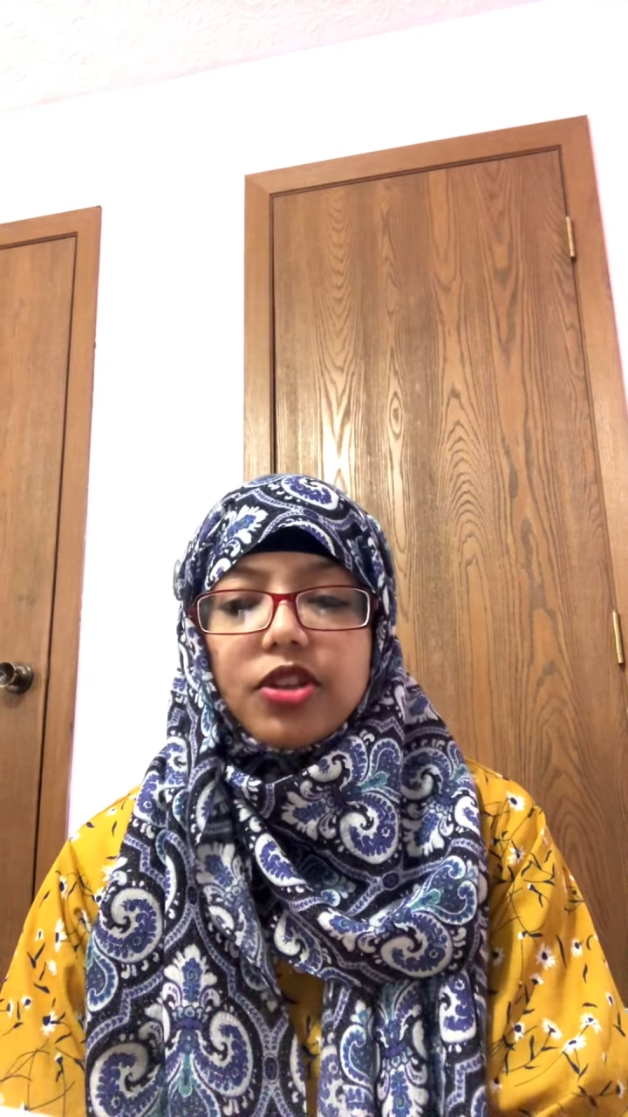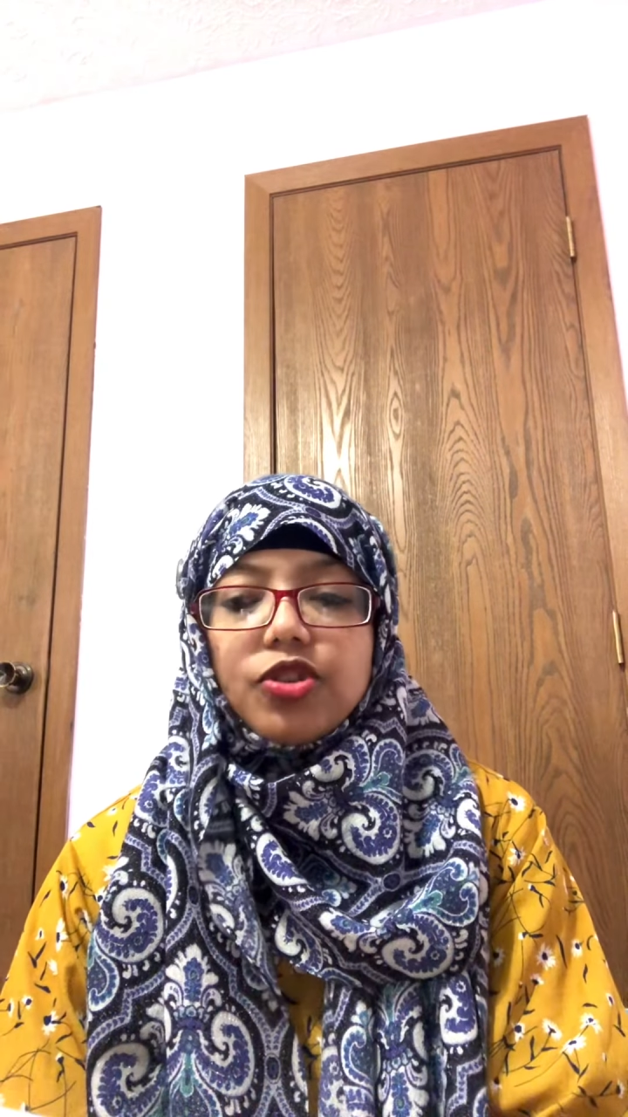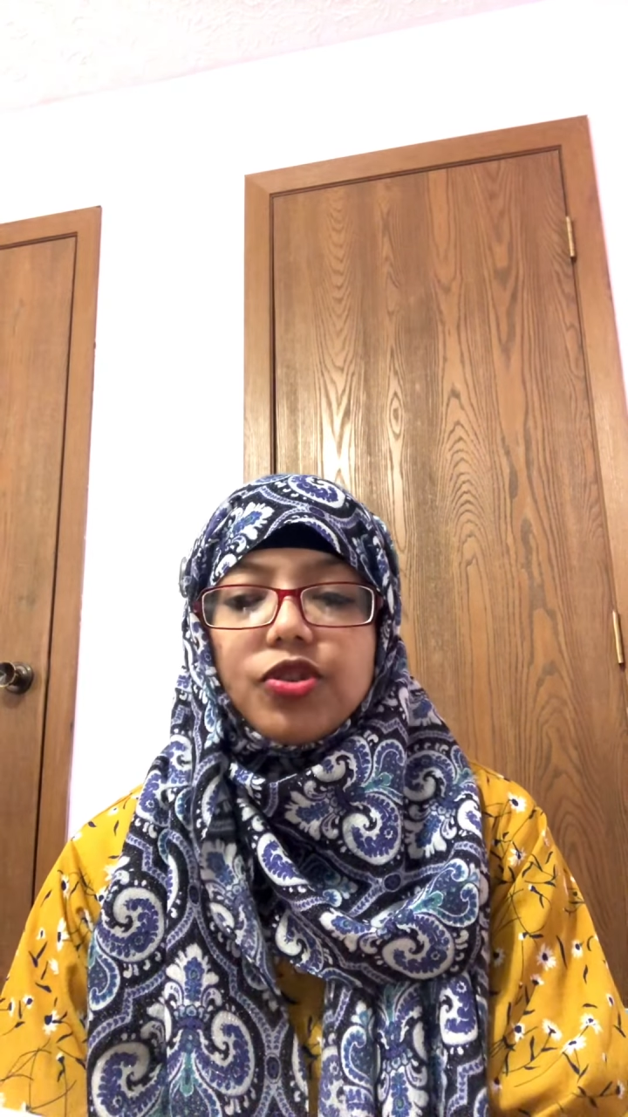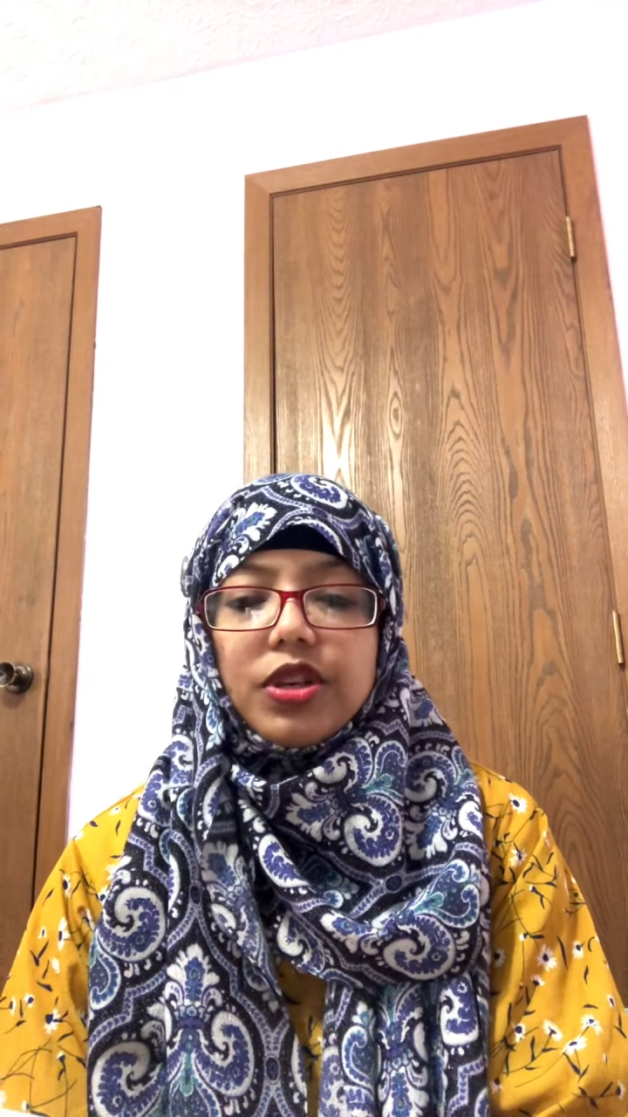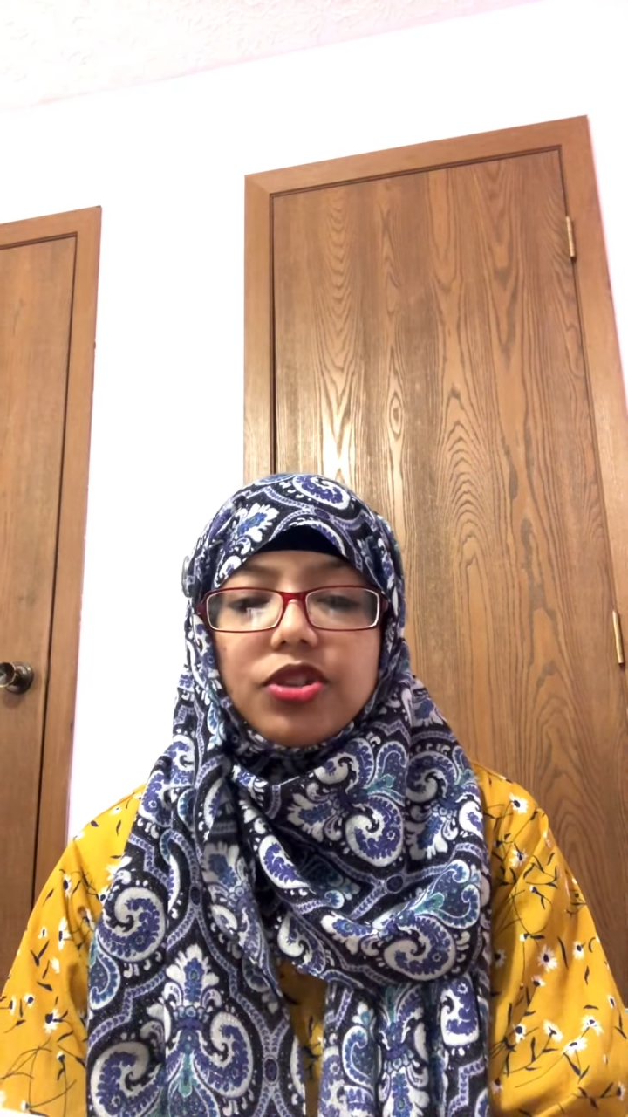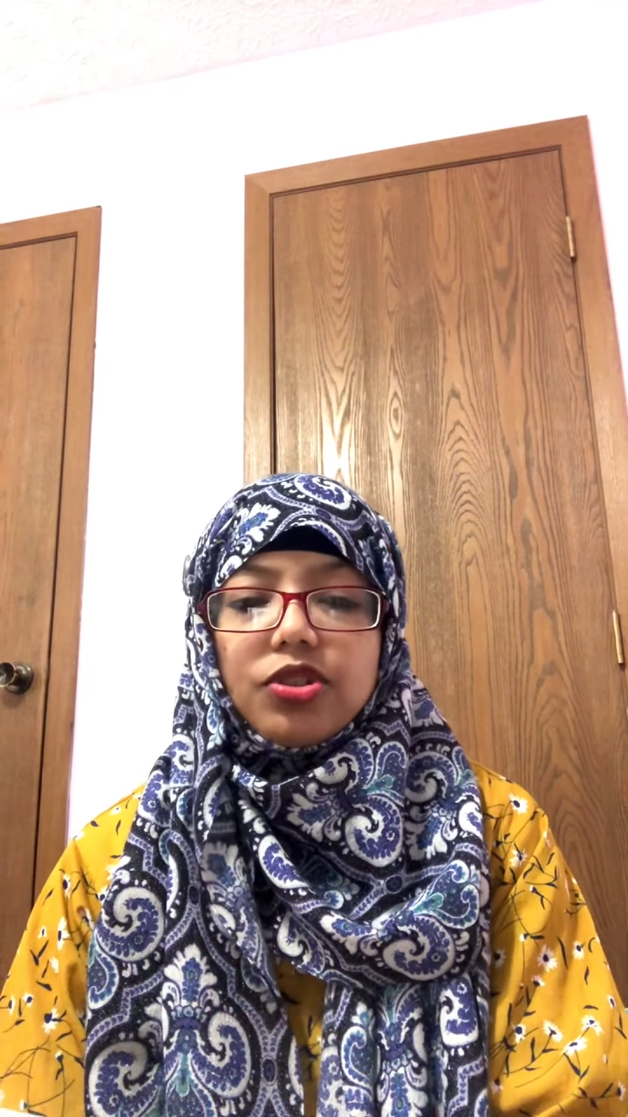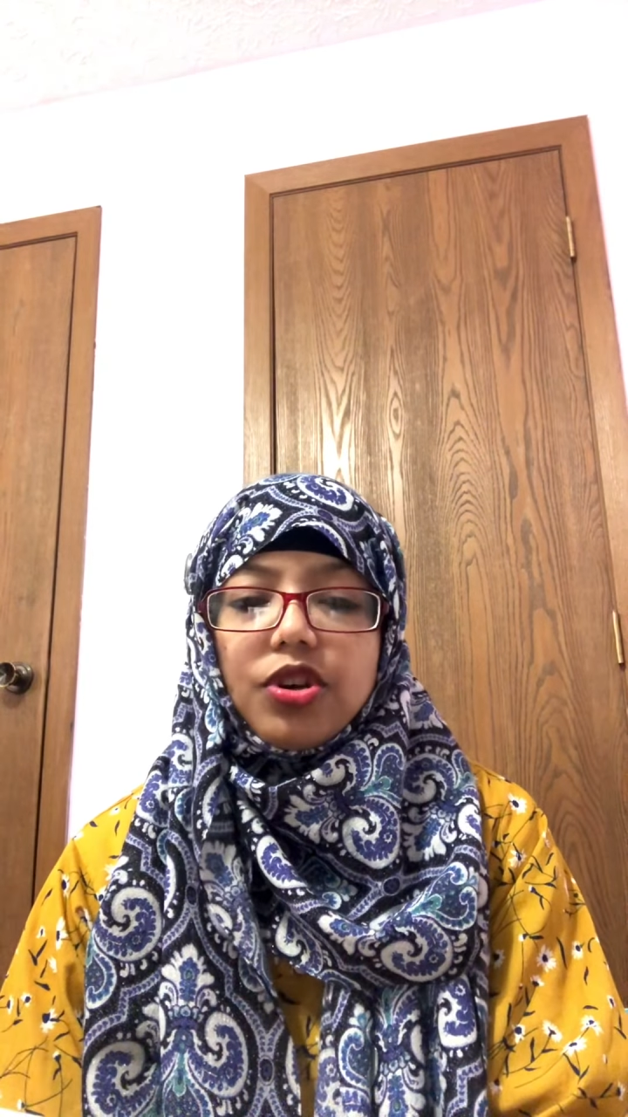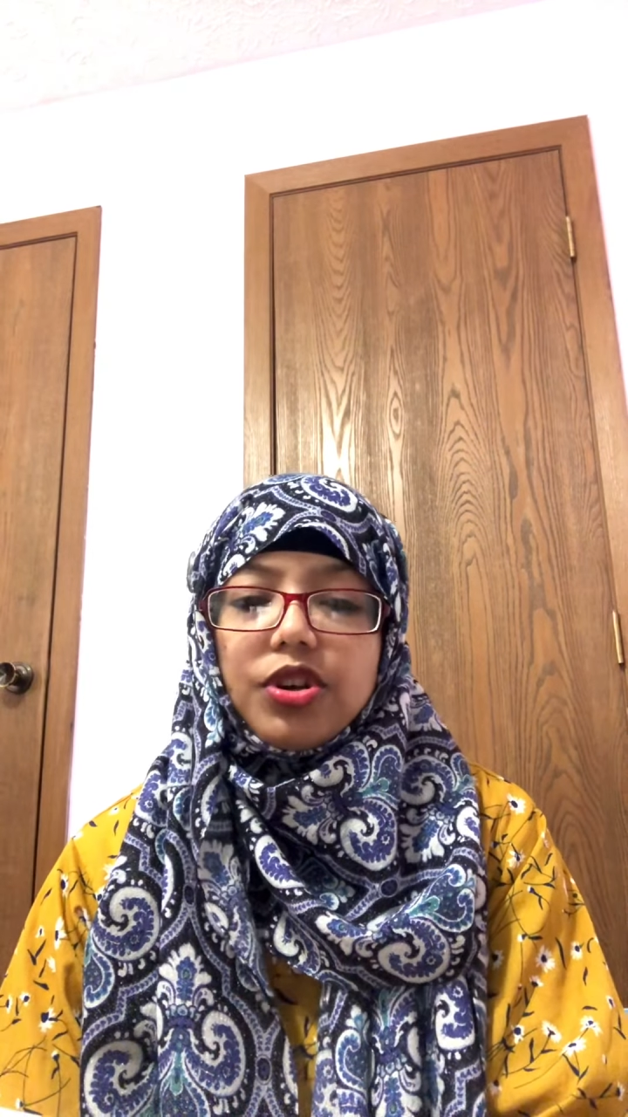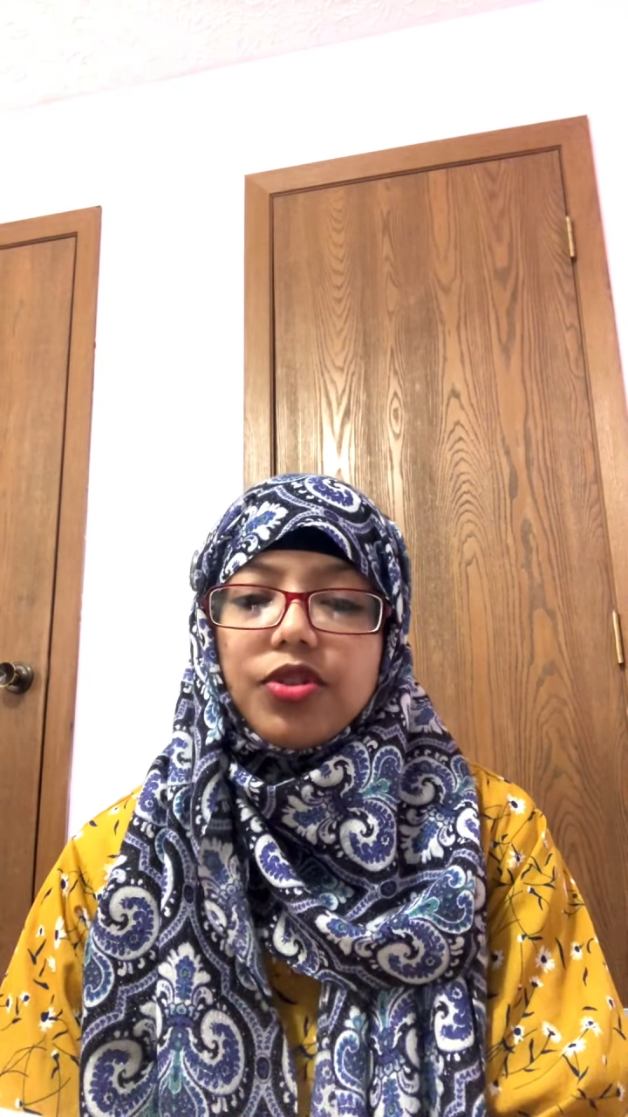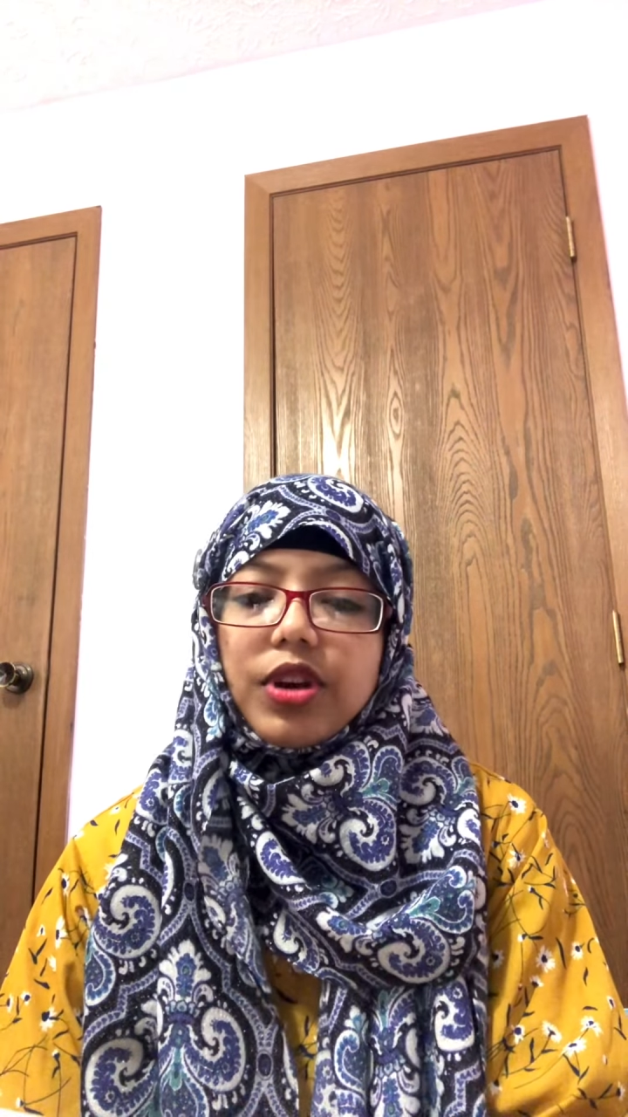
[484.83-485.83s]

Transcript: Doing so, you